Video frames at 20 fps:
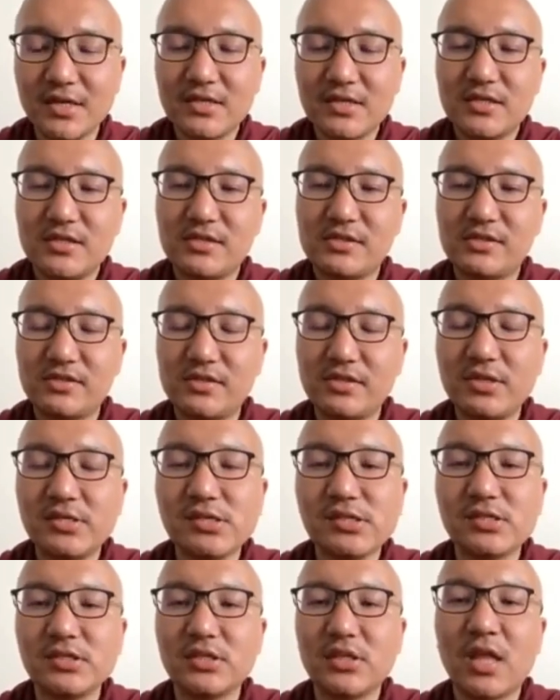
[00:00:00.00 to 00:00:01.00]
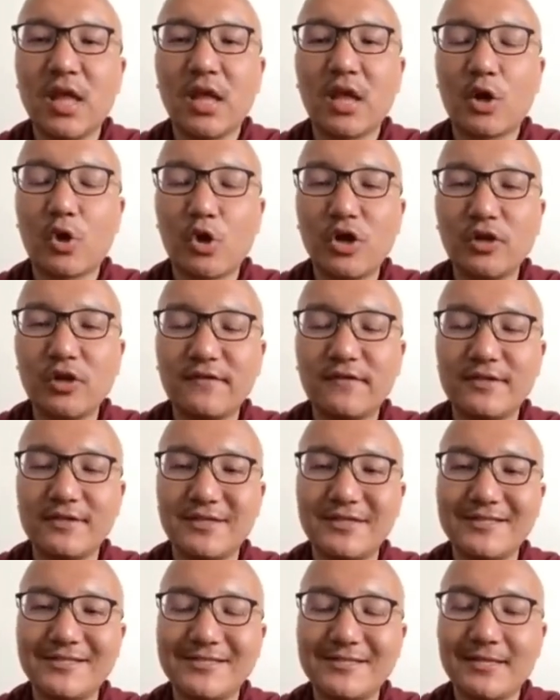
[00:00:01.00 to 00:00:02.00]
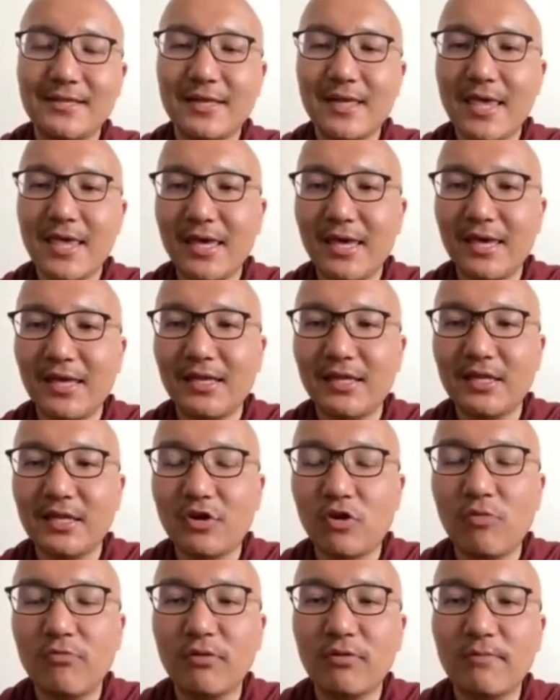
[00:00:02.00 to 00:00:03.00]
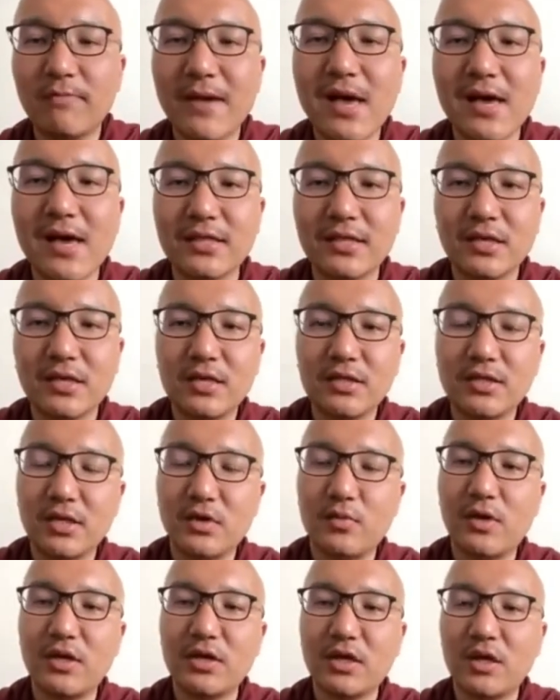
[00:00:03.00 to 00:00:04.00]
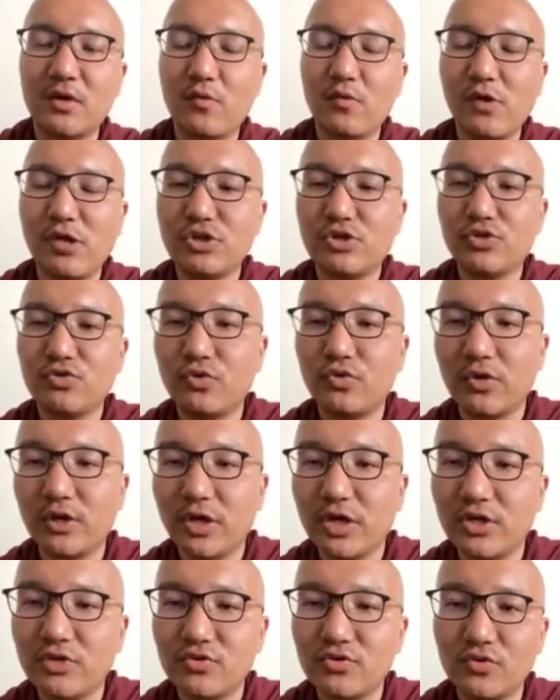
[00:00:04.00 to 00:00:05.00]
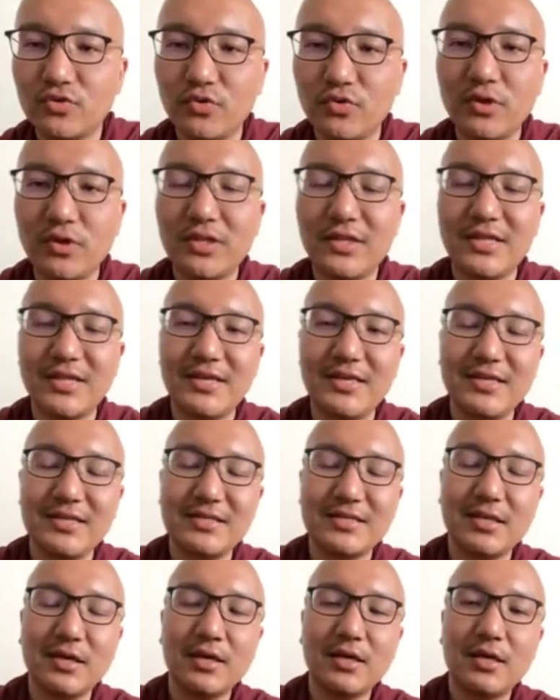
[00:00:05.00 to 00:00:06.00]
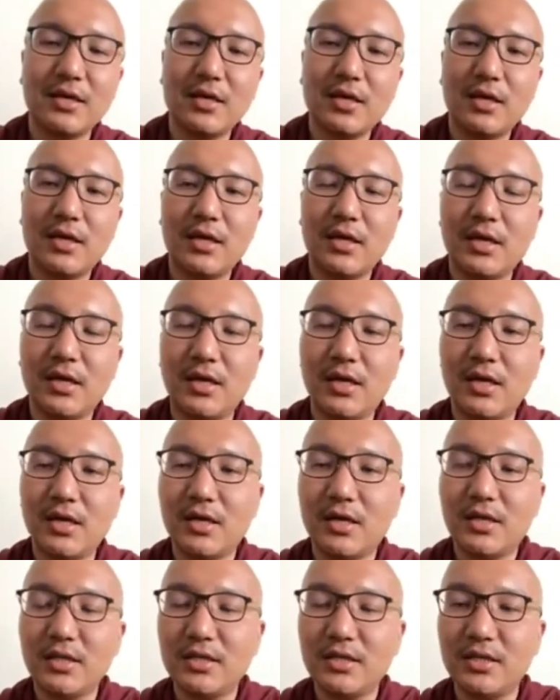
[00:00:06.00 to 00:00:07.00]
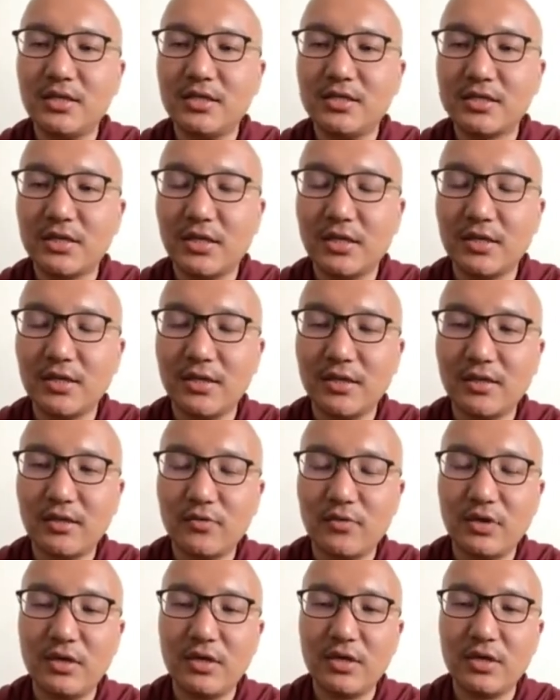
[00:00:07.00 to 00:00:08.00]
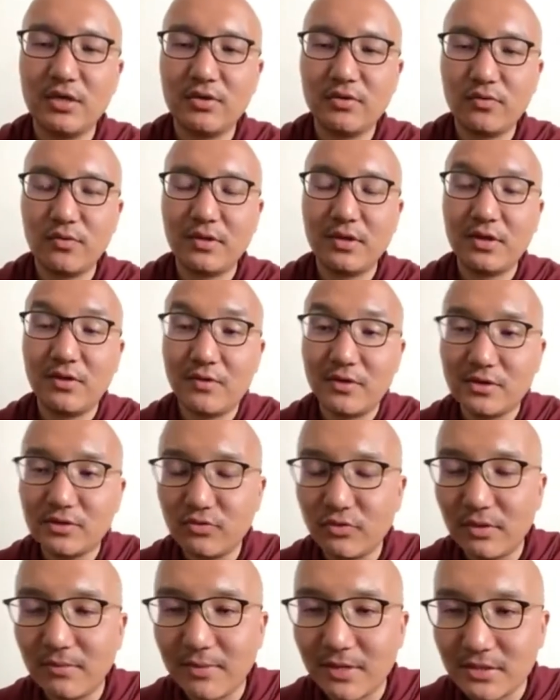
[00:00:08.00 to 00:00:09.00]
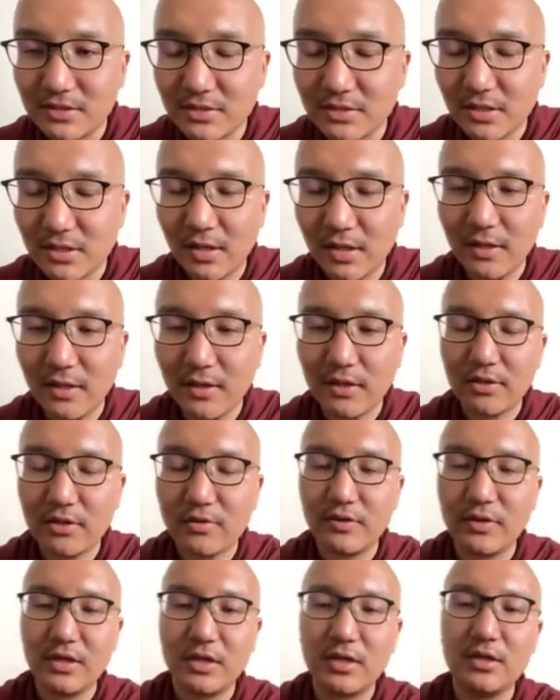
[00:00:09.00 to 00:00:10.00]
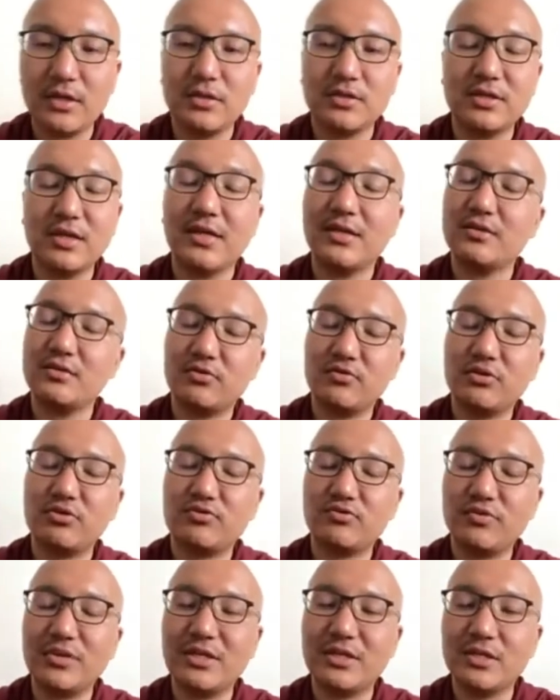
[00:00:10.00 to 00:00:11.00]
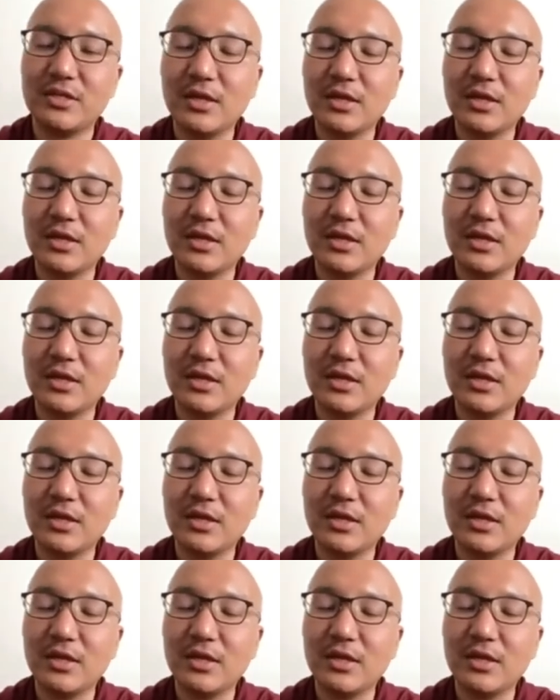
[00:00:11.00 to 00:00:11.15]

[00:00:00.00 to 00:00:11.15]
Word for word: certain confidence in the common path, then one can venture into these uh, the, the three three years, three months, uh, three days retreat.